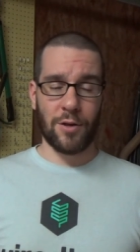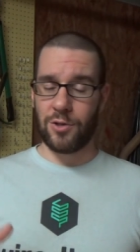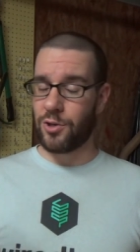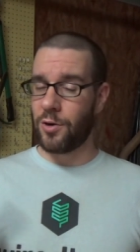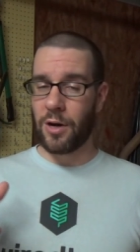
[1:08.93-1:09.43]
and
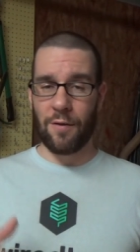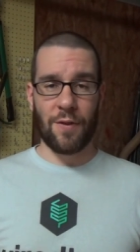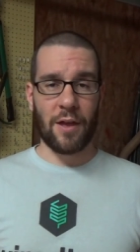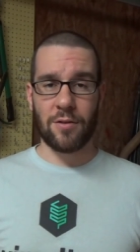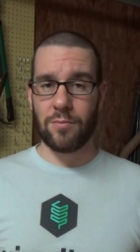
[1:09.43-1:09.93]
sure enough
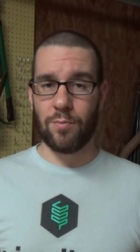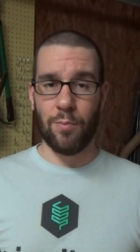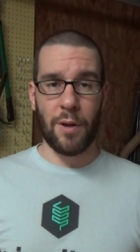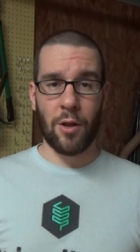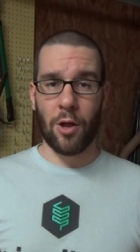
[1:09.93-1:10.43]
that
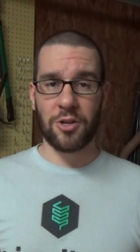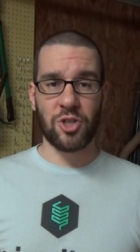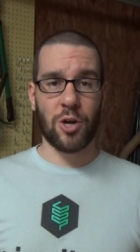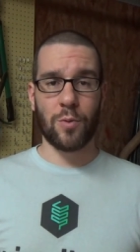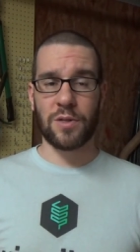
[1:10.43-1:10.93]
minute-long
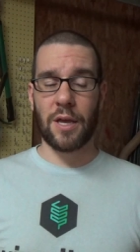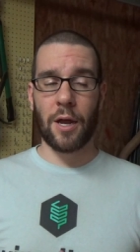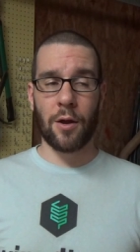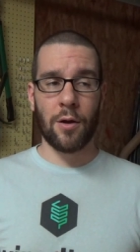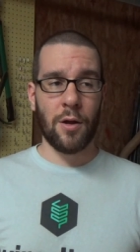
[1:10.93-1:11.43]
chunk was
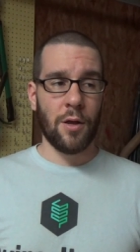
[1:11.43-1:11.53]
there.